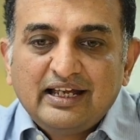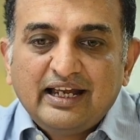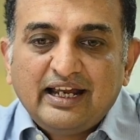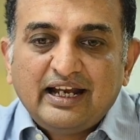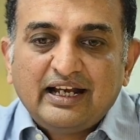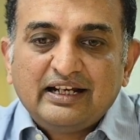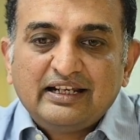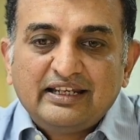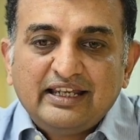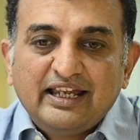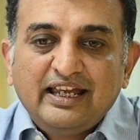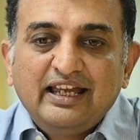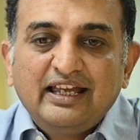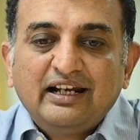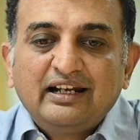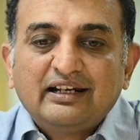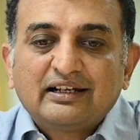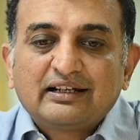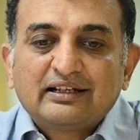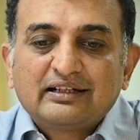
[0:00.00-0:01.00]
And
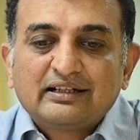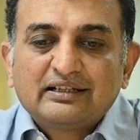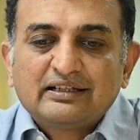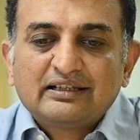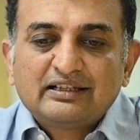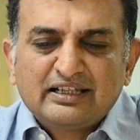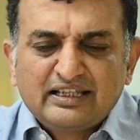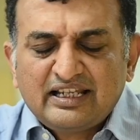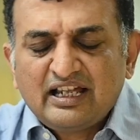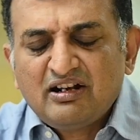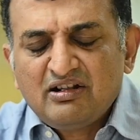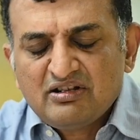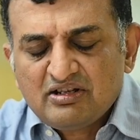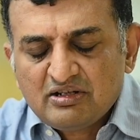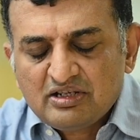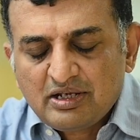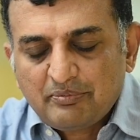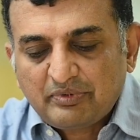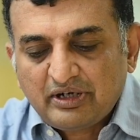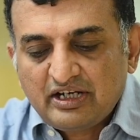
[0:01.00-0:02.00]
there are
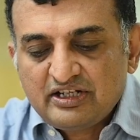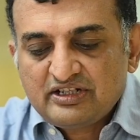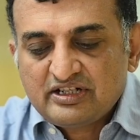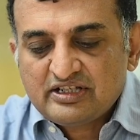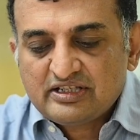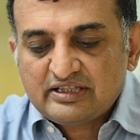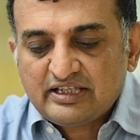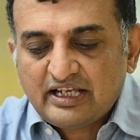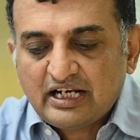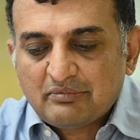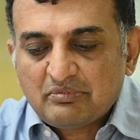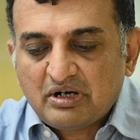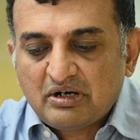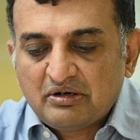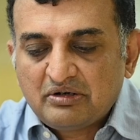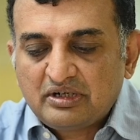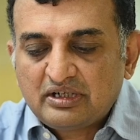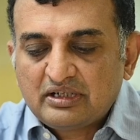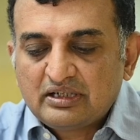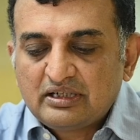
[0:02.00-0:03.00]
also apprehensions there about